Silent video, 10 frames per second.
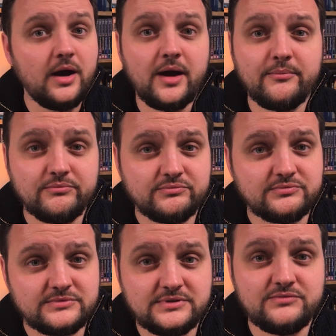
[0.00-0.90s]
I'm
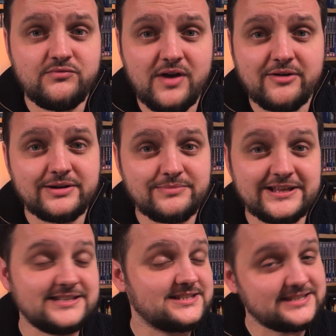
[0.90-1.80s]
very
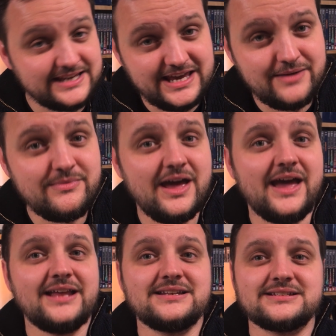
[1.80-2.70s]
pleased to see him
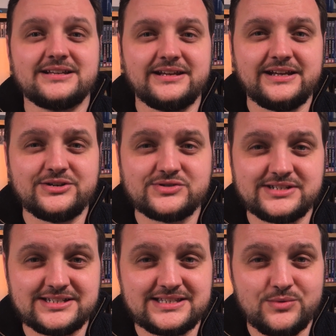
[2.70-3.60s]
and
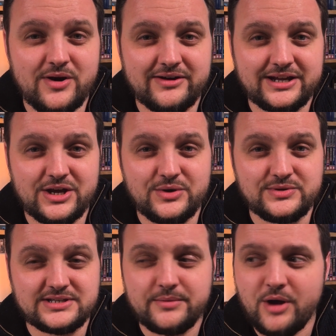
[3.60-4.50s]
interested to see where it
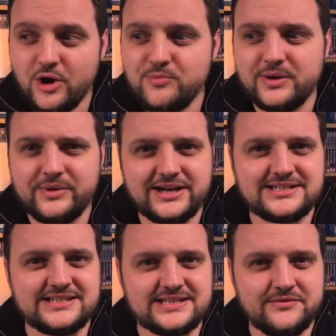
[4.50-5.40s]
goes. I'm hoping we get to
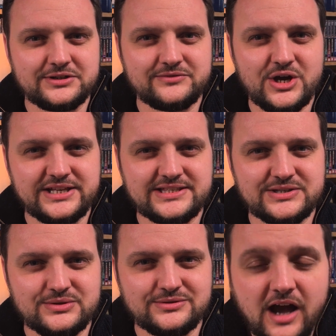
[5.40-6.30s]
see 709
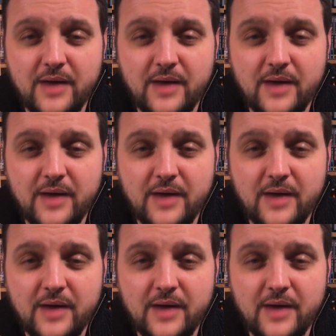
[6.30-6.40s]
soon.